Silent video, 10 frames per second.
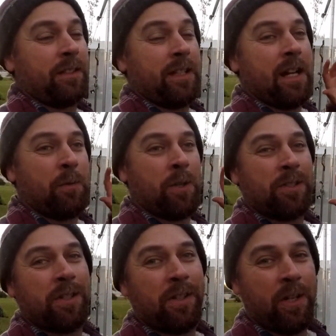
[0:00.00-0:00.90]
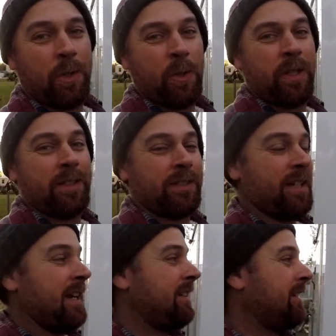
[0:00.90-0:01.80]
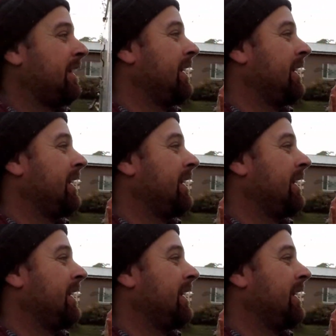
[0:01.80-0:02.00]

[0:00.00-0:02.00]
that I want you to know is that